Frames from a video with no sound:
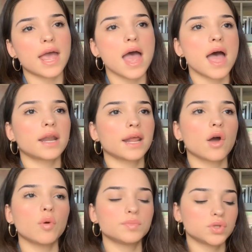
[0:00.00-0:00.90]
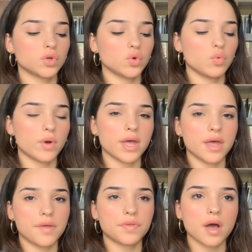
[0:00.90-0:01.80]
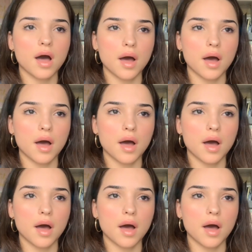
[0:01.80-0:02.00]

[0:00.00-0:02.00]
and it helps you with